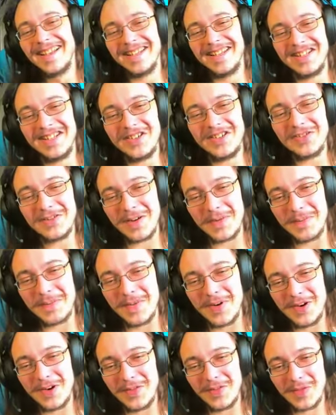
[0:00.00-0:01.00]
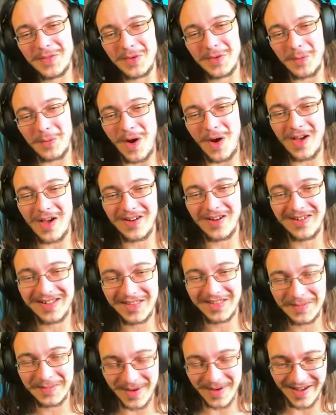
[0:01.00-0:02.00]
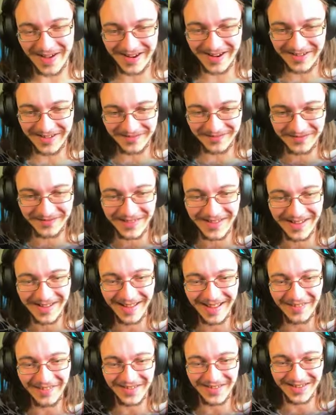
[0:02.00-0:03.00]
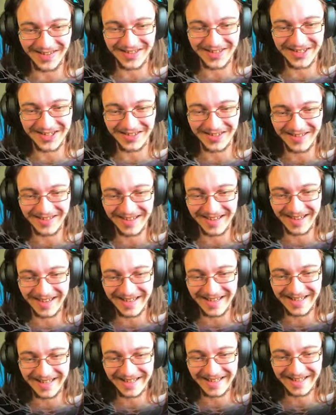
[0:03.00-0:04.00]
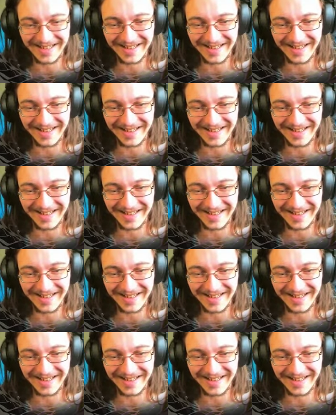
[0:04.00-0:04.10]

Did you remove the water at the bottom of your no. shortcut?